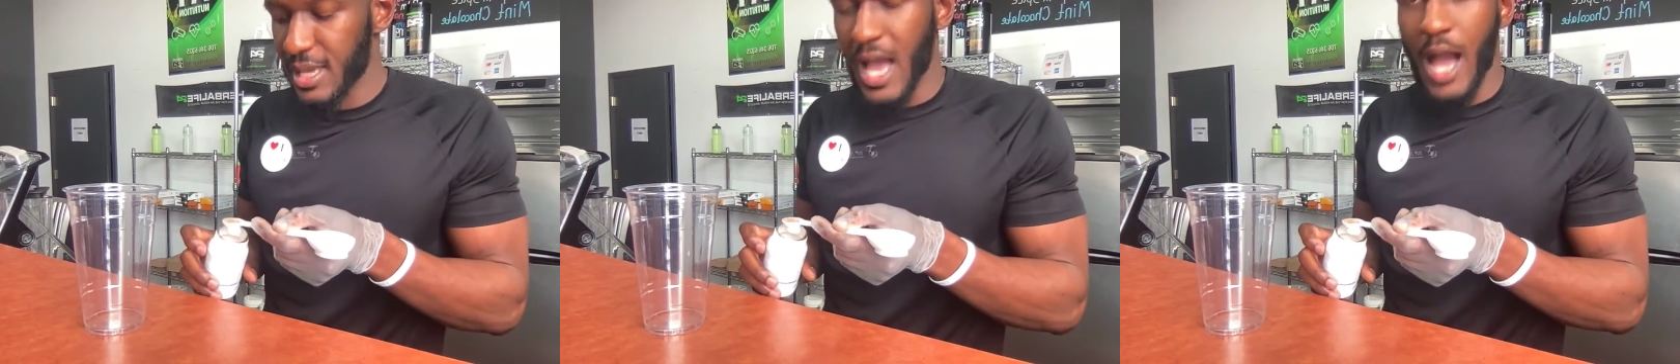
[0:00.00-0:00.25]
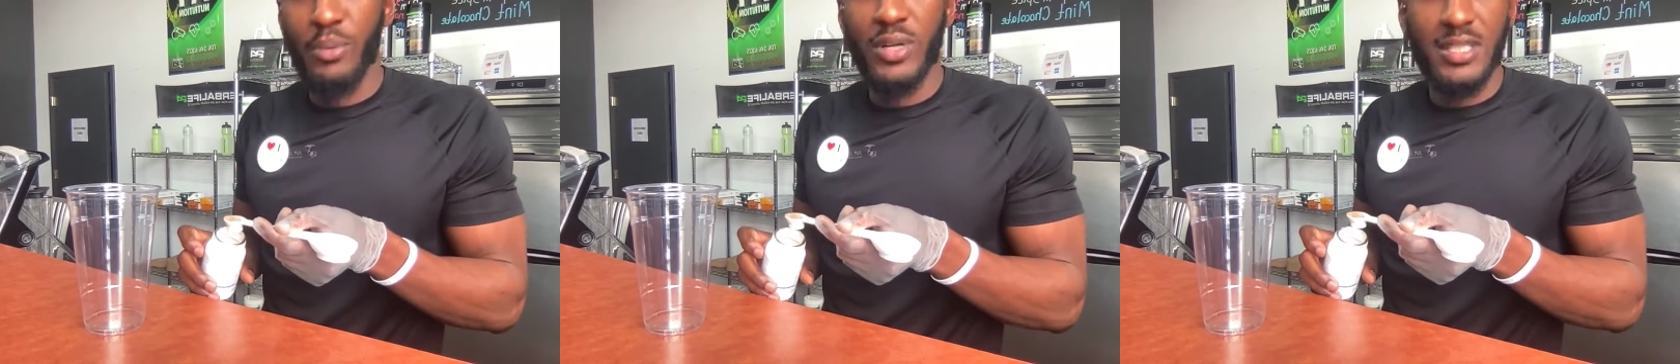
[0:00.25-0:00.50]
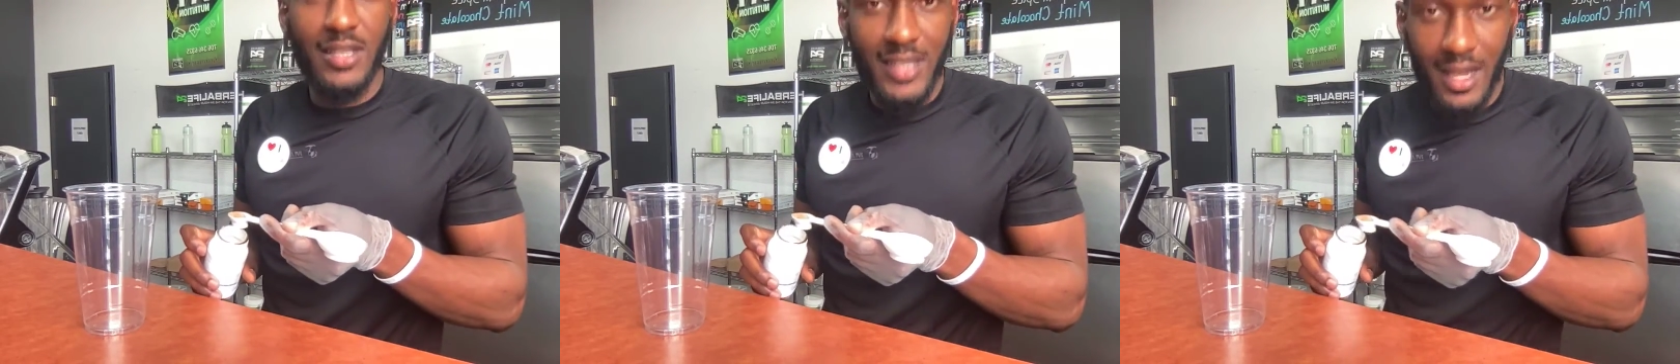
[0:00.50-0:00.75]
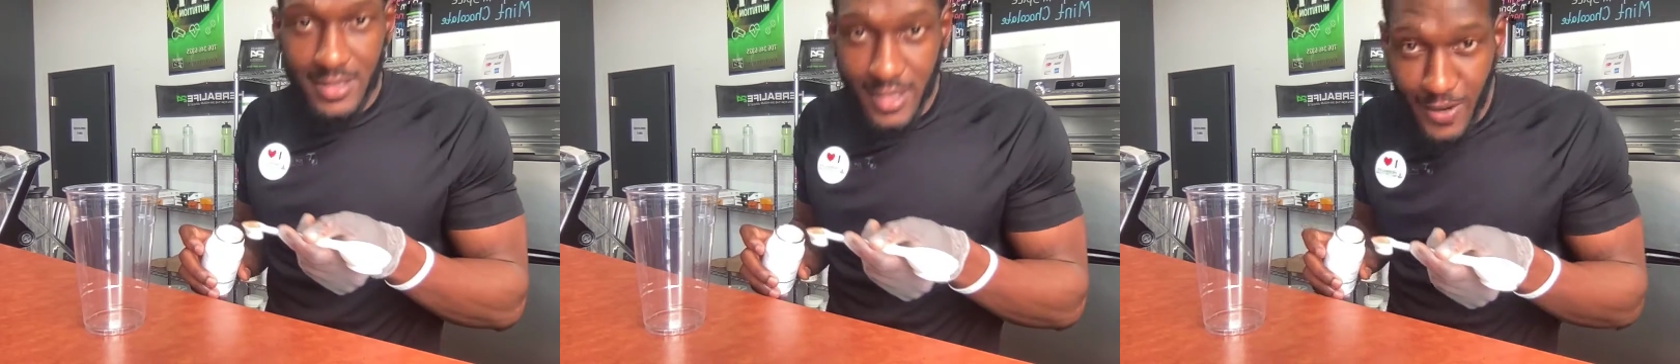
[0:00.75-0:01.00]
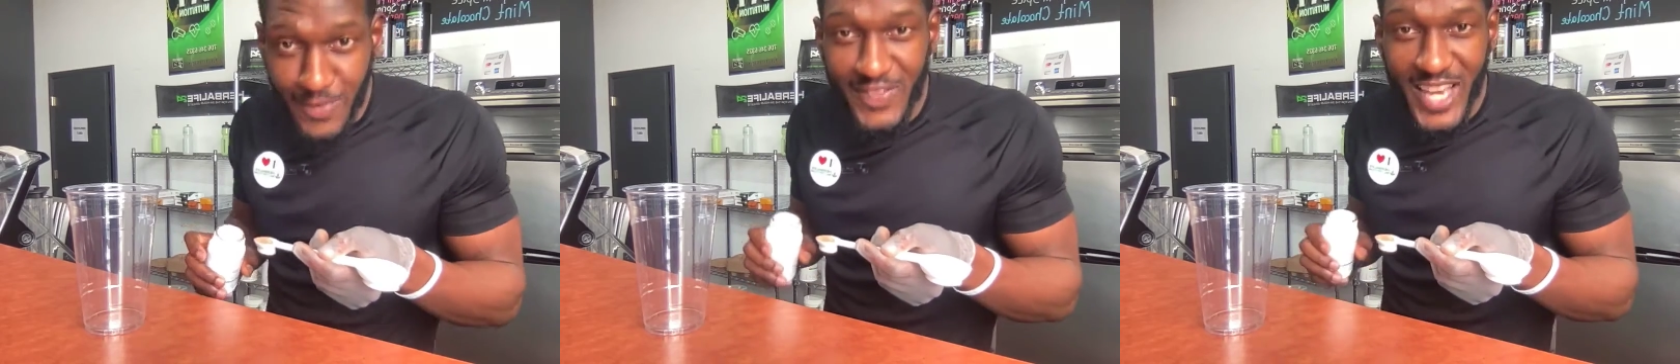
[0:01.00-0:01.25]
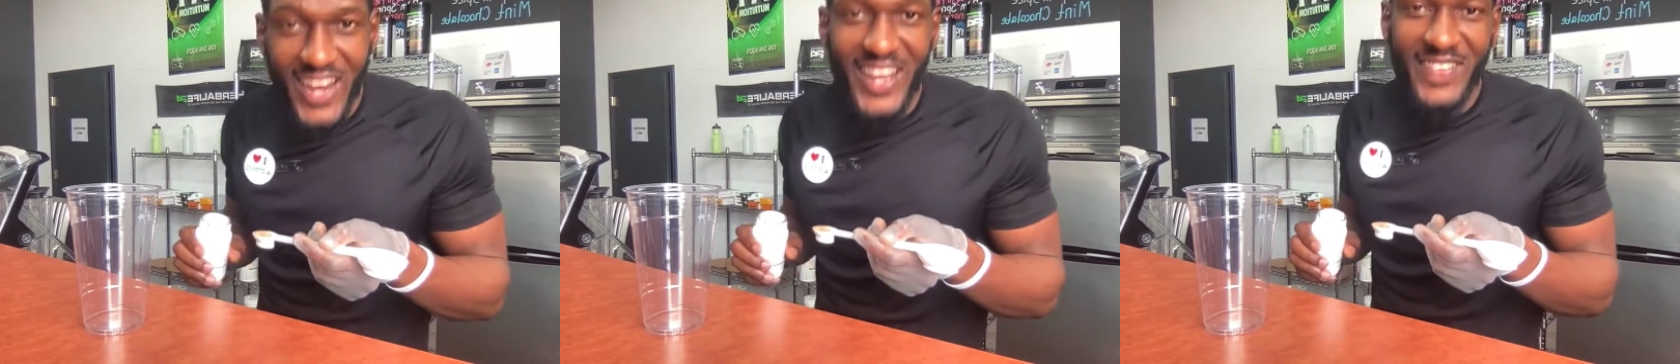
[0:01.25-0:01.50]
I'm gonna show y'all something
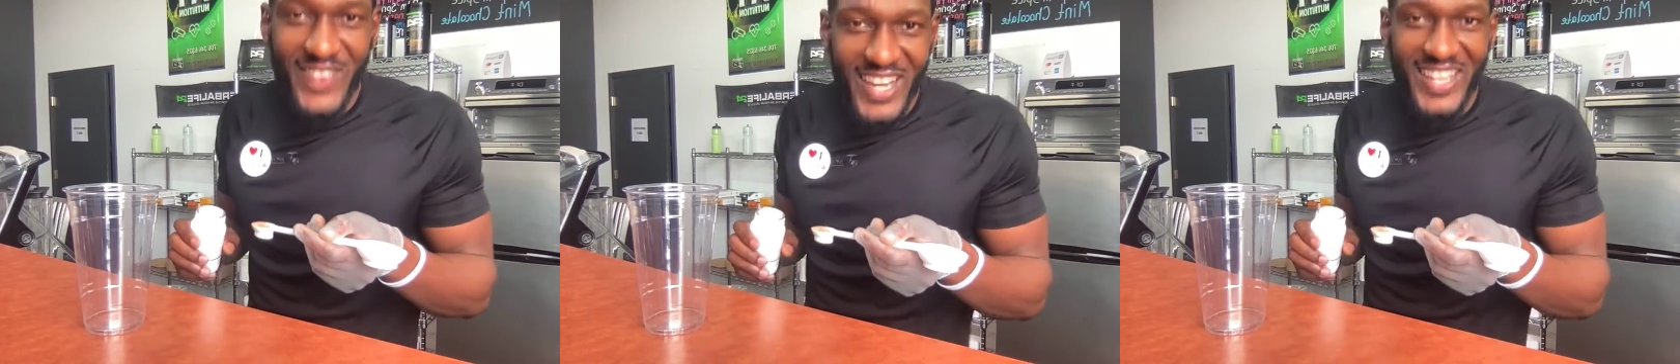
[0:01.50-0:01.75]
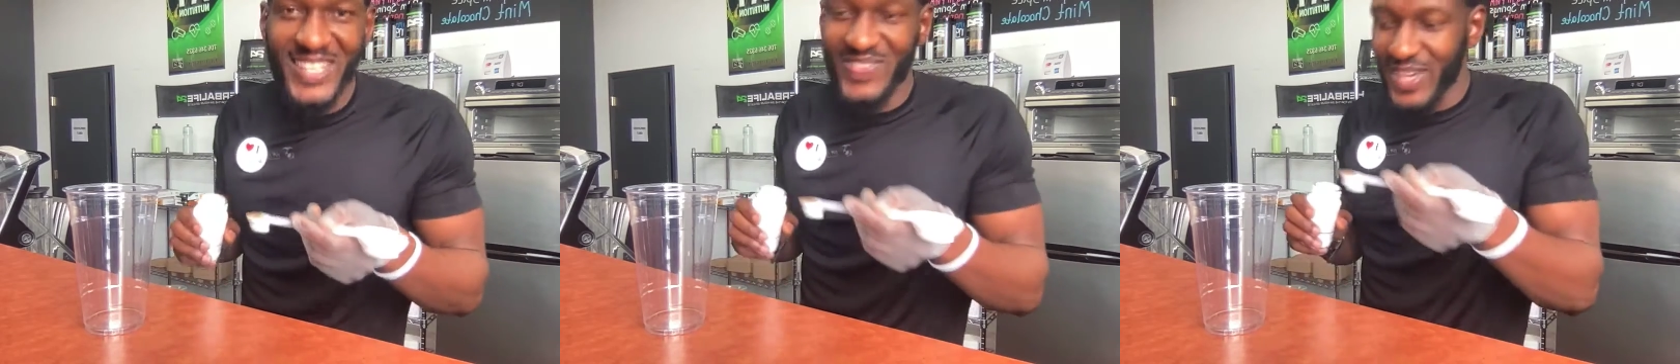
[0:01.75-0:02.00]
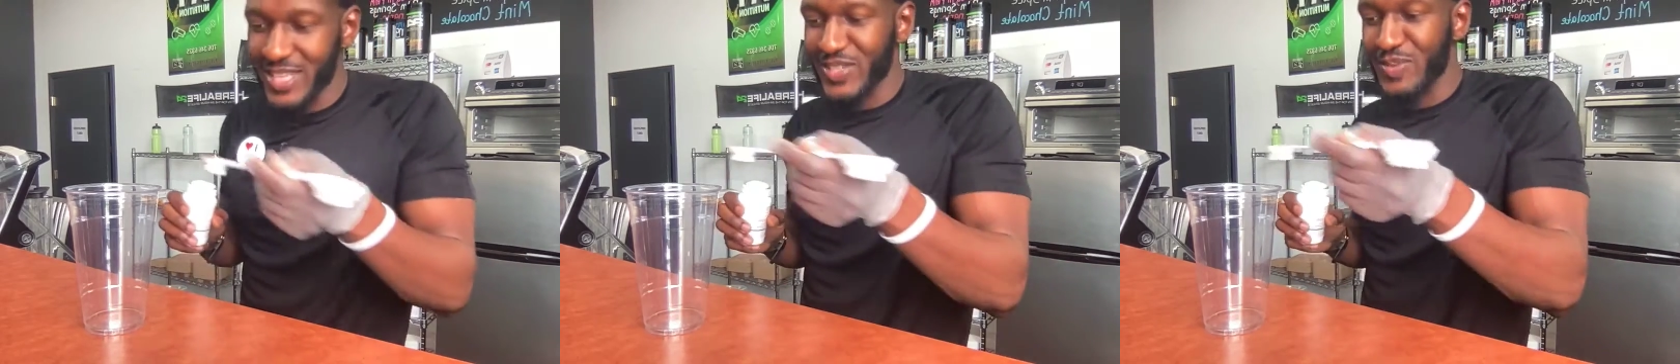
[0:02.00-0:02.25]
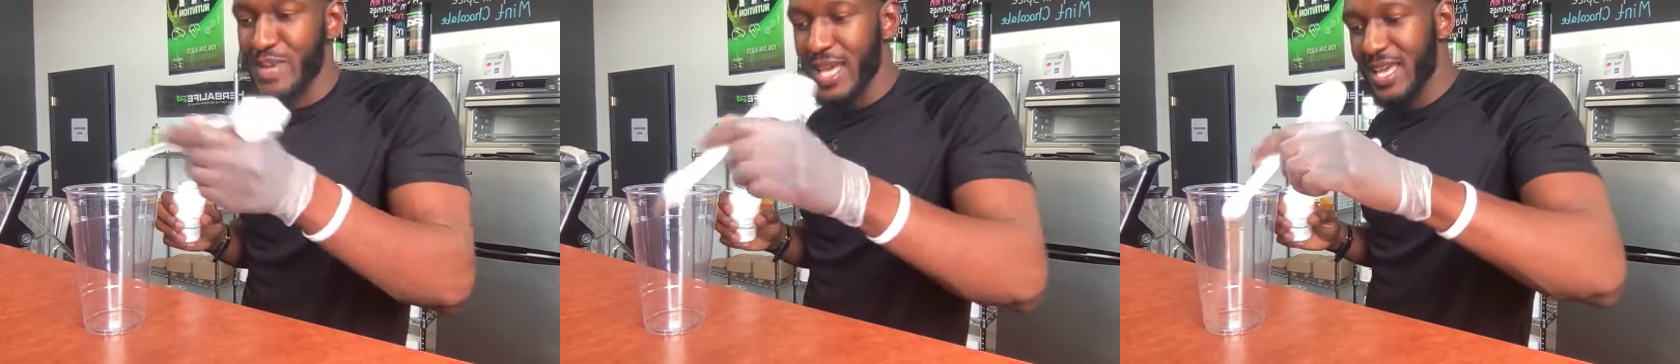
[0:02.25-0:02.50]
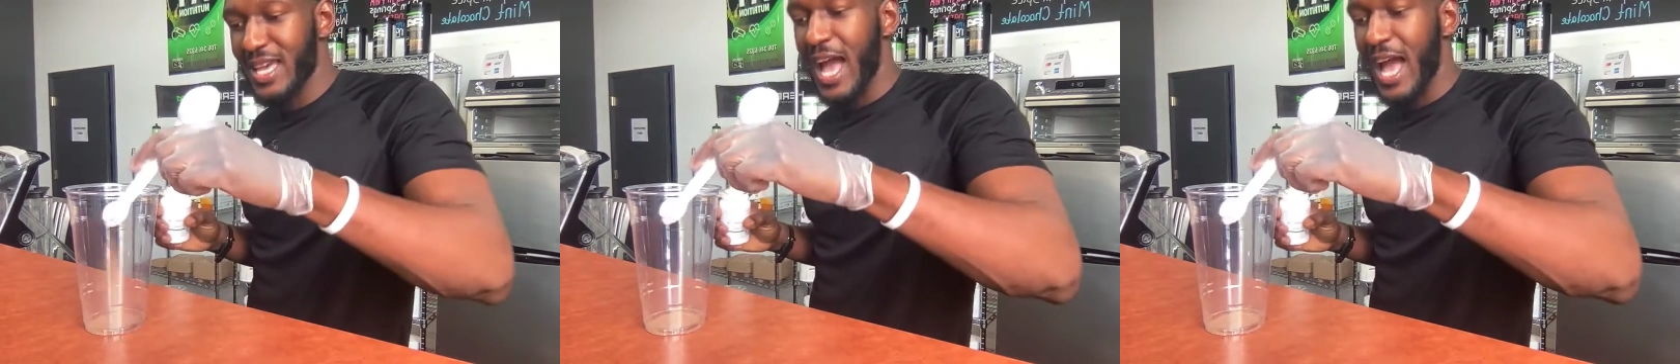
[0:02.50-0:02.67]
very, very special, man.